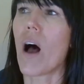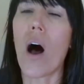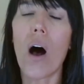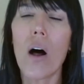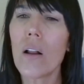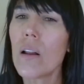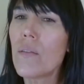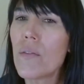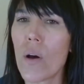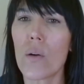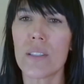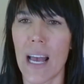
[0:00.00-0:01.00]
all of
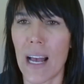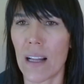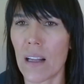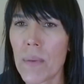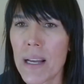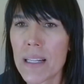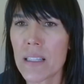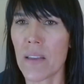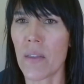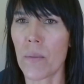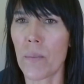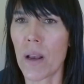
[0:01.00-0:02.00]
those elements
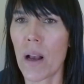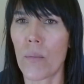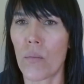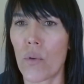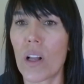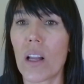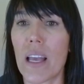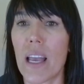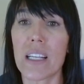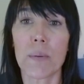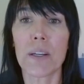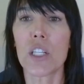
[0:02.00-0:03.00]
i think become really
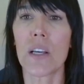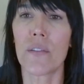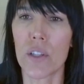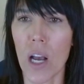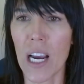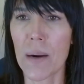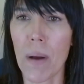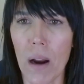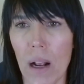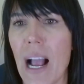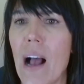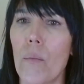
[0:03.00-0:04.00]
especially if you're talking
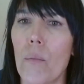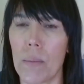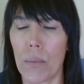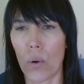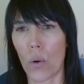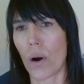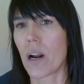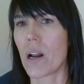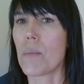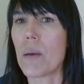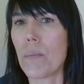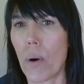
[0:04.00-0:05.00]
about account people who are going
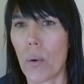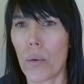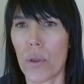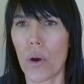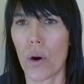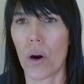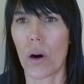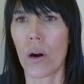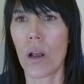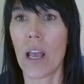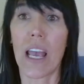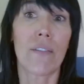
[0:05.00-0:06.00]
to be both your
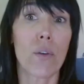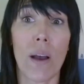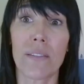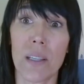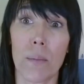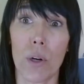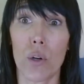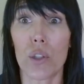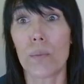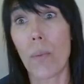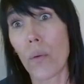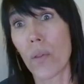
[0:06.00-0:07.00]
if you have someone
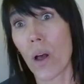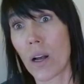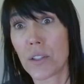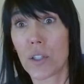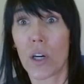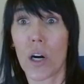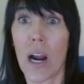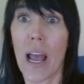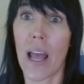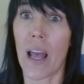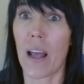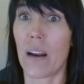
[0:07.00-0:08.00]
who's both a hunter
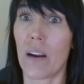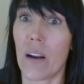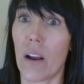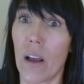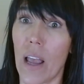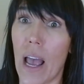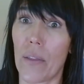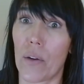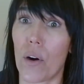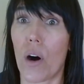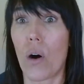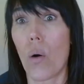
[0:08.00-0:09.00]
and a
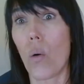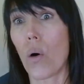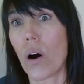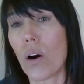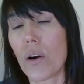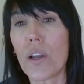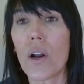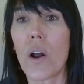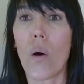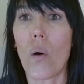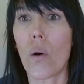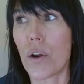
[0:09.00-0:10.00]
gatherer or you
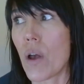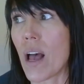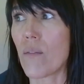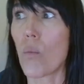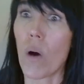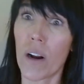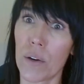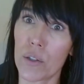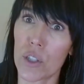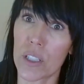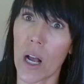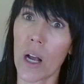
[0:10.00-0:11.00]
know or you have one
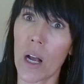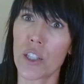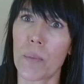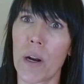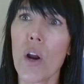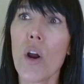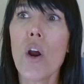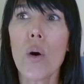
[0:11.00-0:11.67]
who's just a hunter but